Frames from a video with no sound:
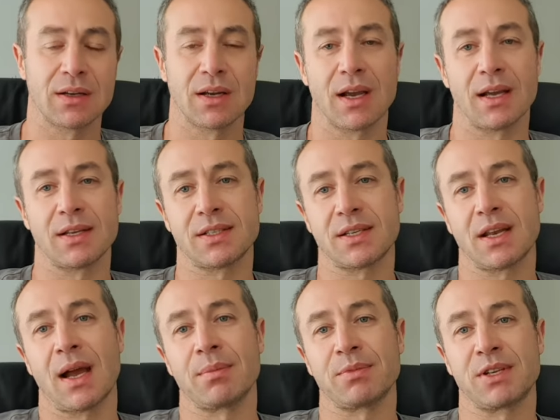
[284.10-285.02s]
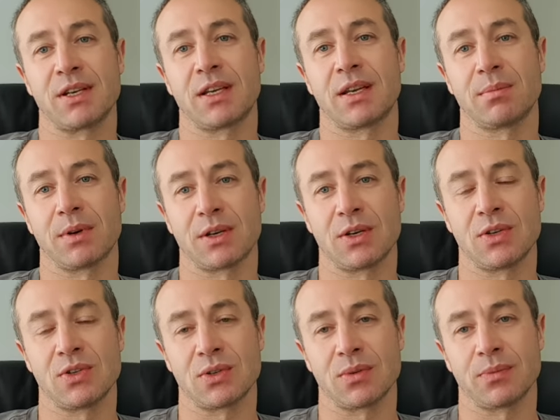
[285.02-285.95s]
and say I'm taking
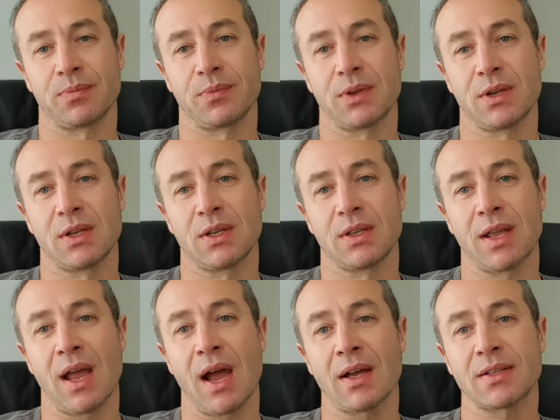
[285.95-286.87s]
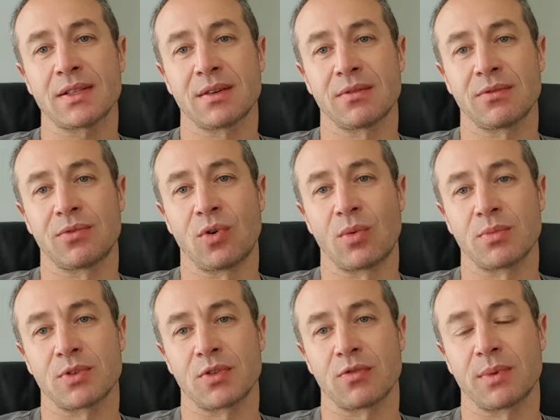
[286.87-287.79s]
magnesium there are some forms
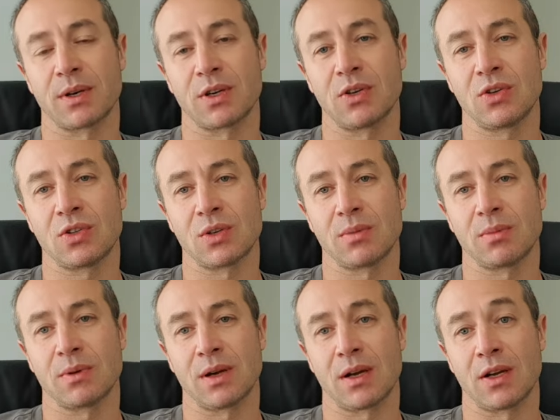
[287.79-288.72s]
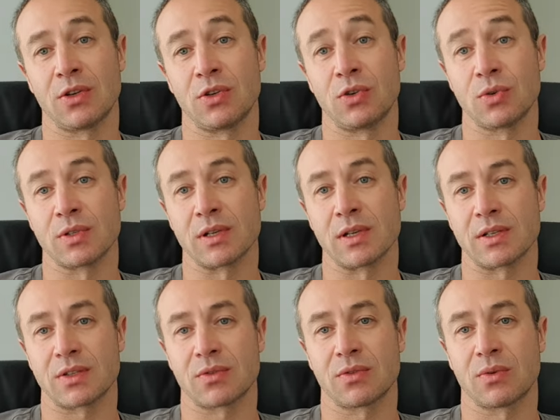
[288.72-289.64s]
of magnesium are uh, useless.